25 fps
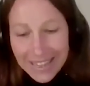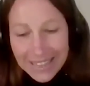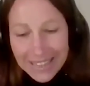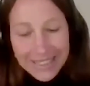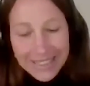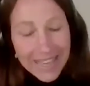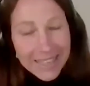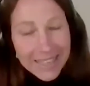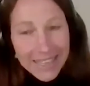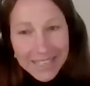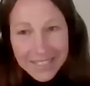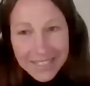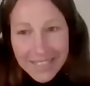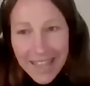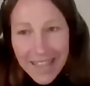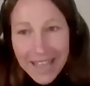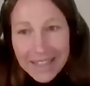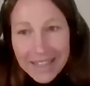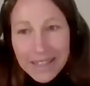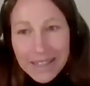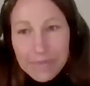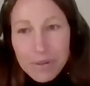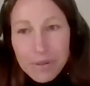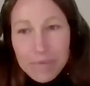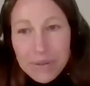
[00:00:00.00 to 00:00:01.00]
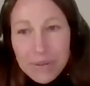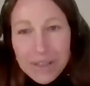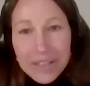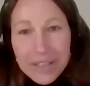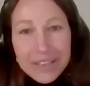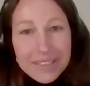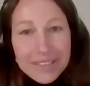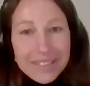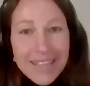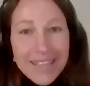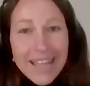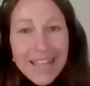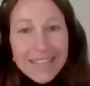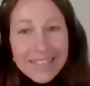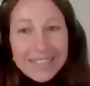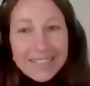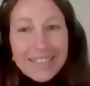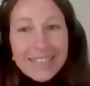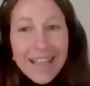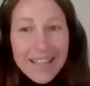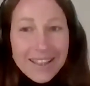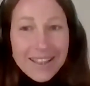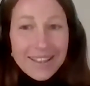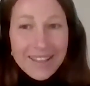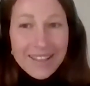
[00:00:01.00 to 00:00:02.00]
understandable because like this
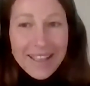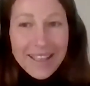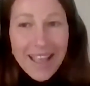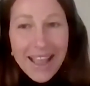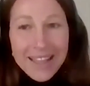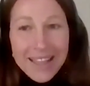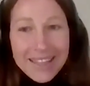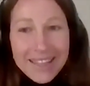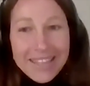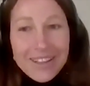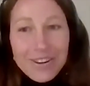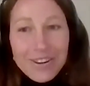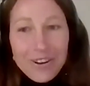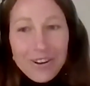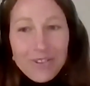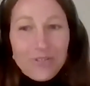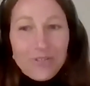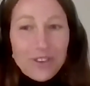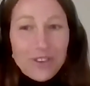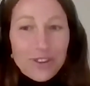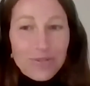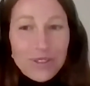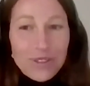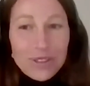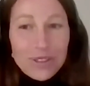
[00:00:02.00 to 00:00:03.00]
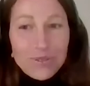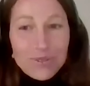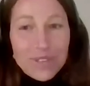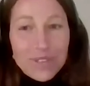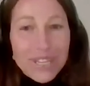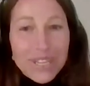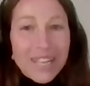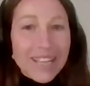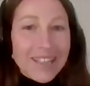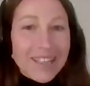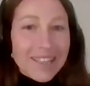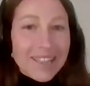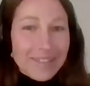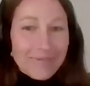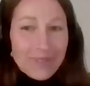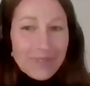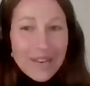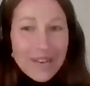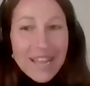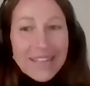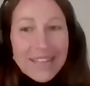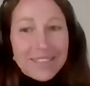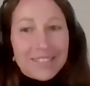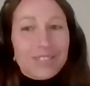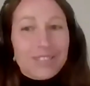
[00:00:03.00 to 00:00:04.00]
idea of a Green New Deal
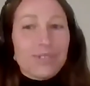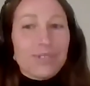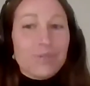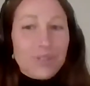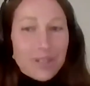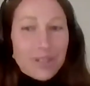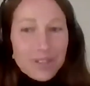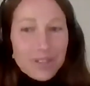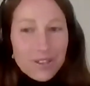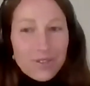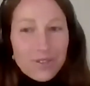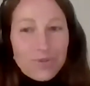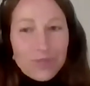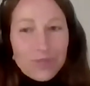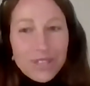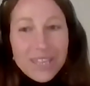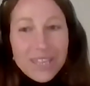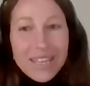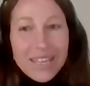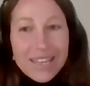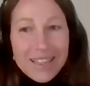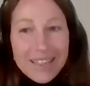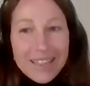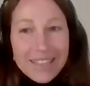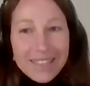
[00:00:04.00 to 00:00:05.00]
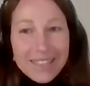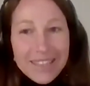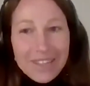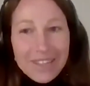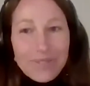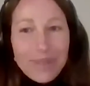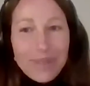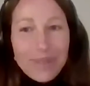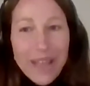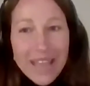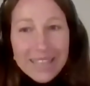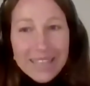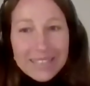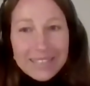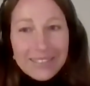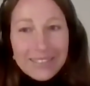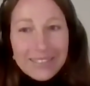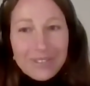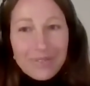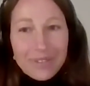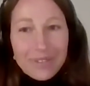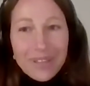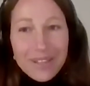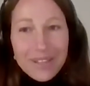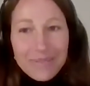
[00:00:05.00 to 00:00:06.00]
relates to the New Deal in the US,
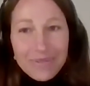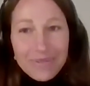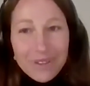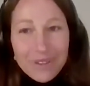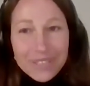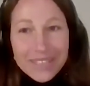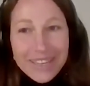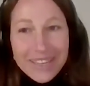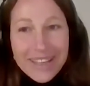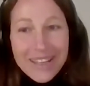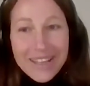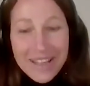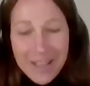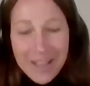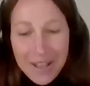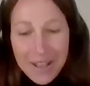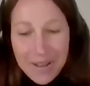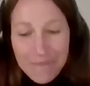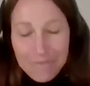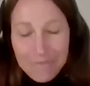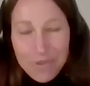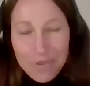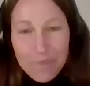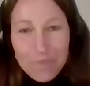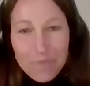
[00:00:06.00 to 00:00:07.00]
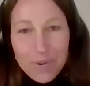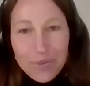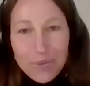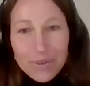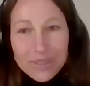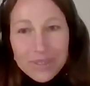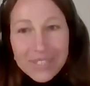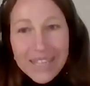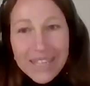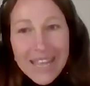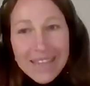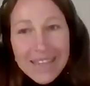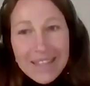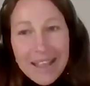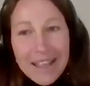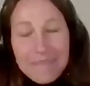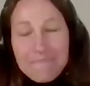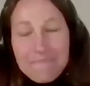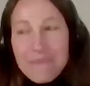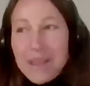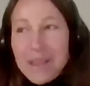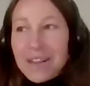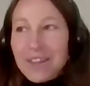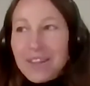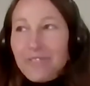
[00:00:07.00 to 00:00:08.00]
no, that was a proposal, and
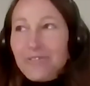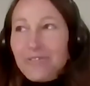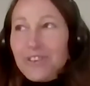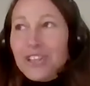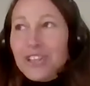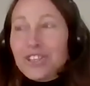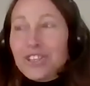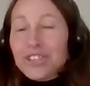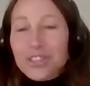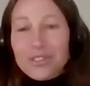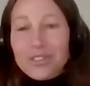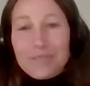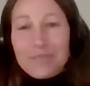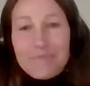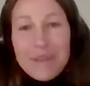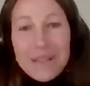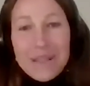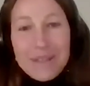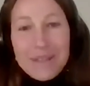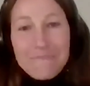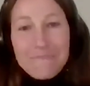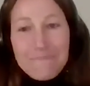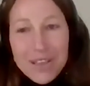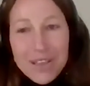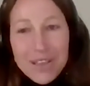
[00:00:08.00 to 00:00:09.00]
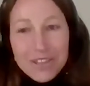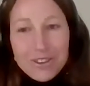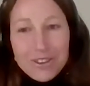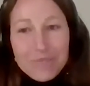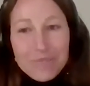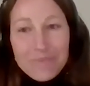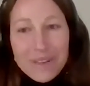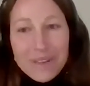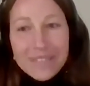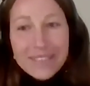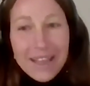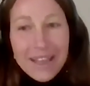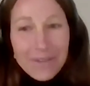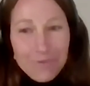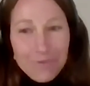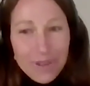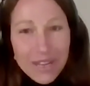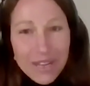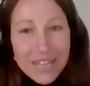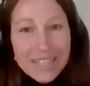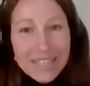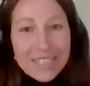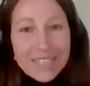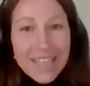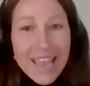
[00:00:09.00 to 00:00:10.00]
many features and many measurements are
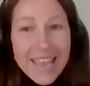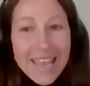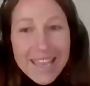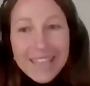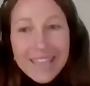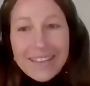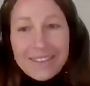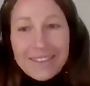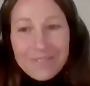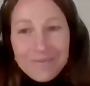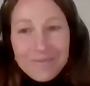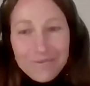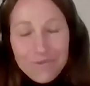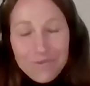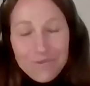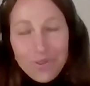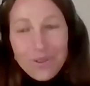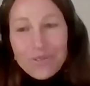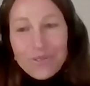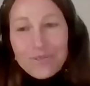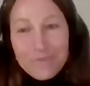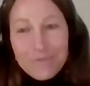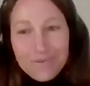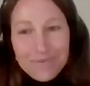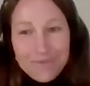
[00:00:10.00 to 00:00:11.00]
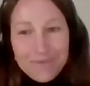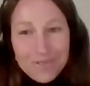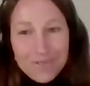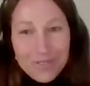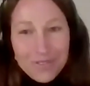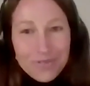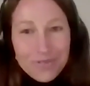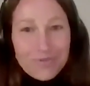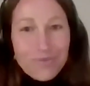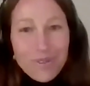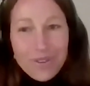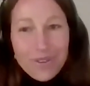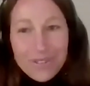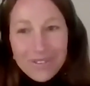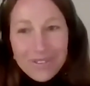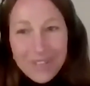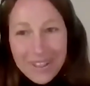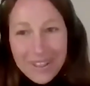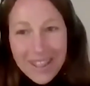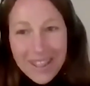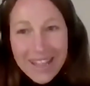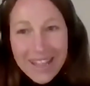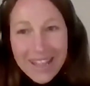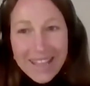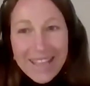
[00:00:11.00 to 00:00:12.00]
really taken one to one,
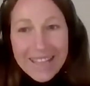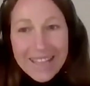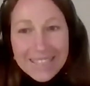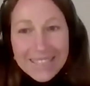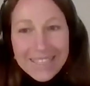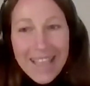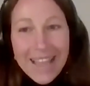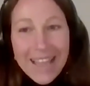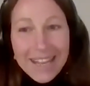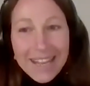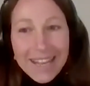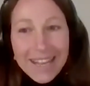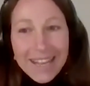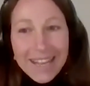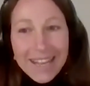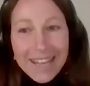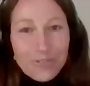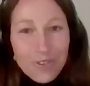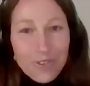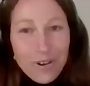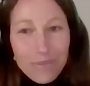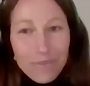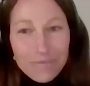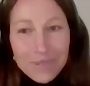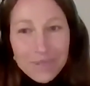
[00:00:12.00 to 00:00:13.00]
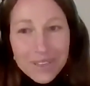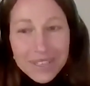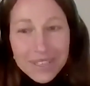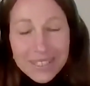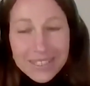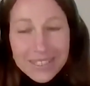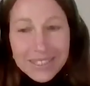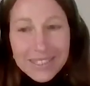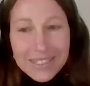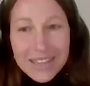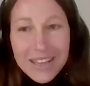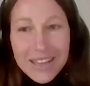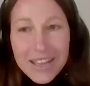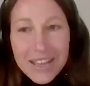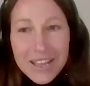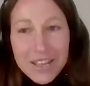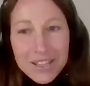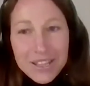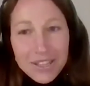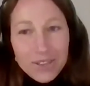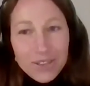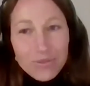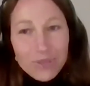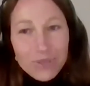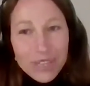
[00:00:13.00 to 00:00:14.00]
like exactly from this
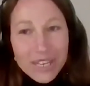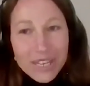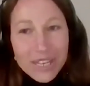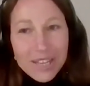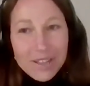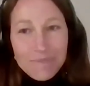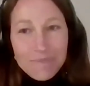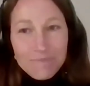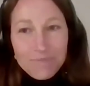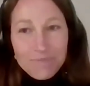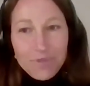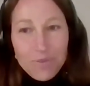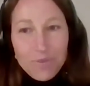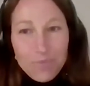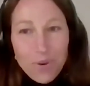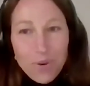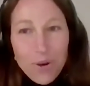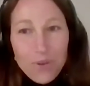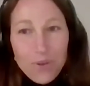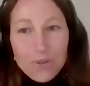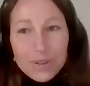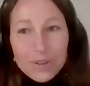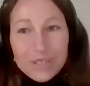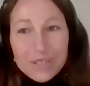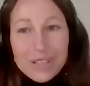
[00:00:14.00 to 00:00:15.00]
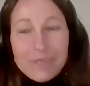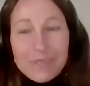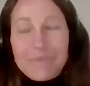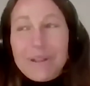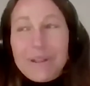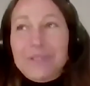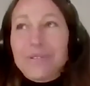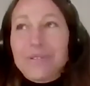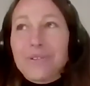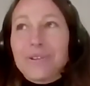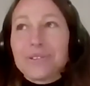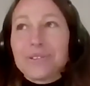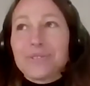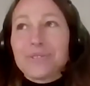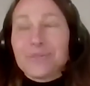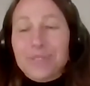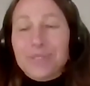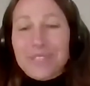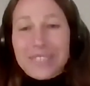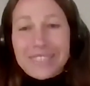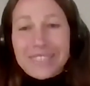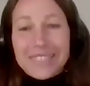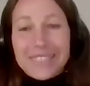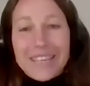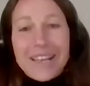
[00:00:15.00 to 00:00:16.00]
New Deal proposal, but also
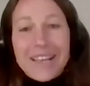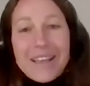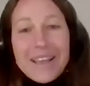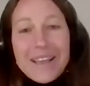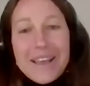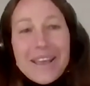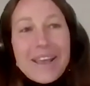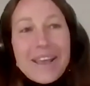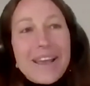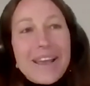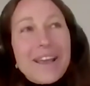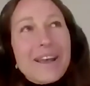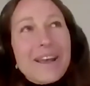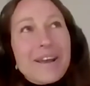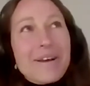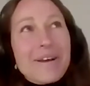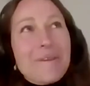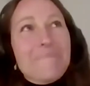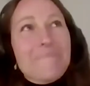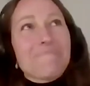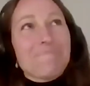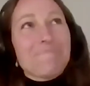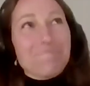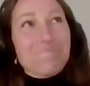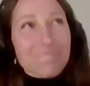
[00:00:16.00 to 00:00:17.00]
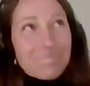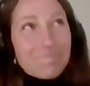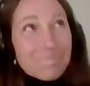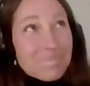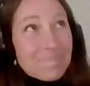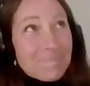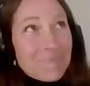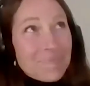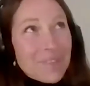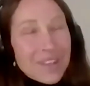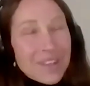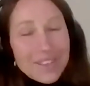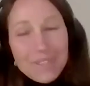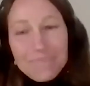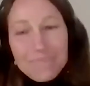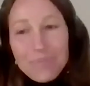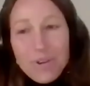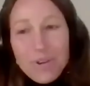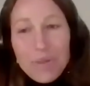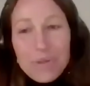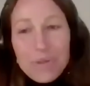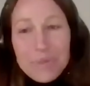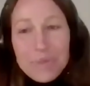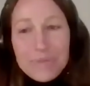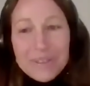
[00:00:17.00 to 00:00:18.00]
this, the
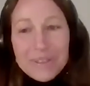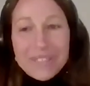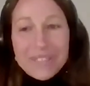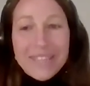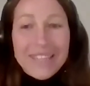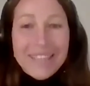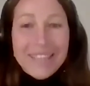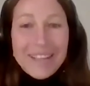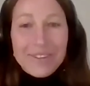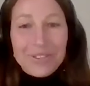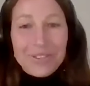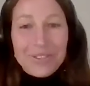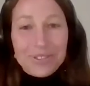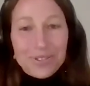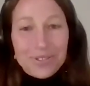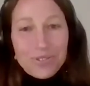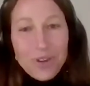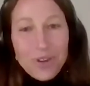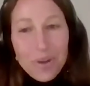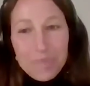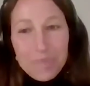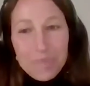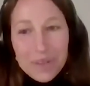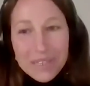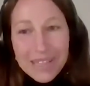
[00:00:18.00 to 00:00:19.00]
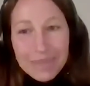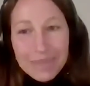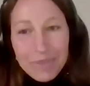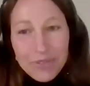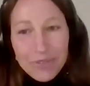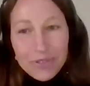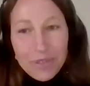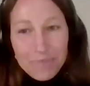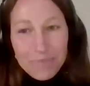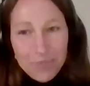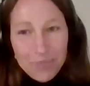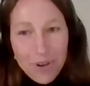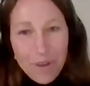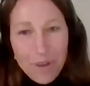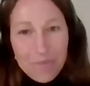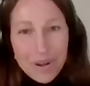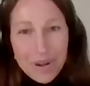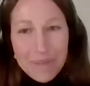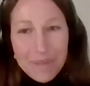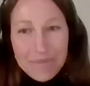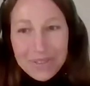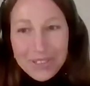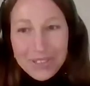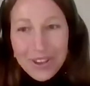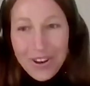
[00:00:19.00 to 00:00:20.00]
problem is that they also copy some of the
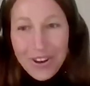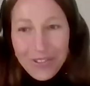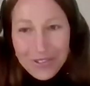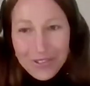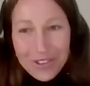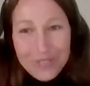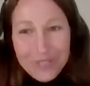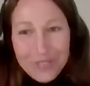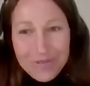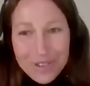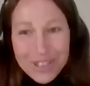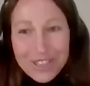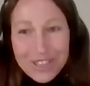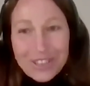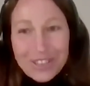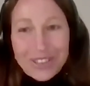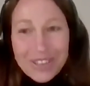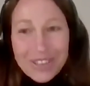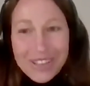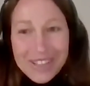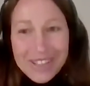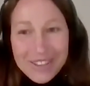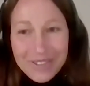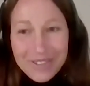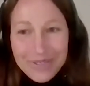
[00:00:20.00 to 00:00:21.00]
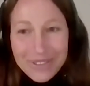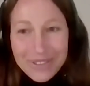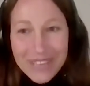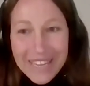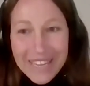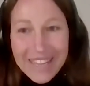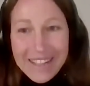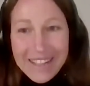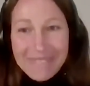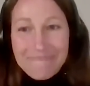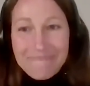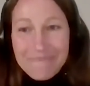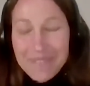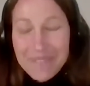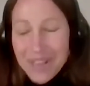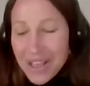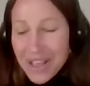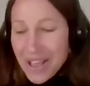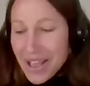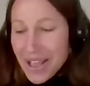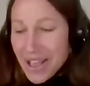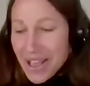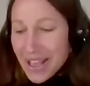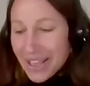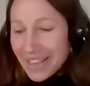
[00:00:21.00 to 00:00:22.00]
problems of the original New Deal.
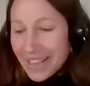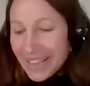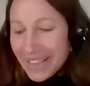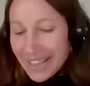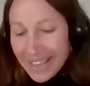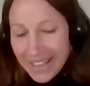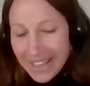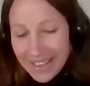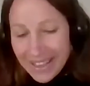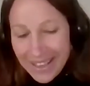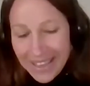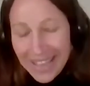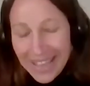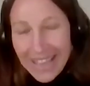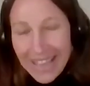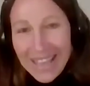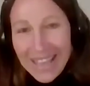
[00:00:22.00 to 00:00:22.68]
And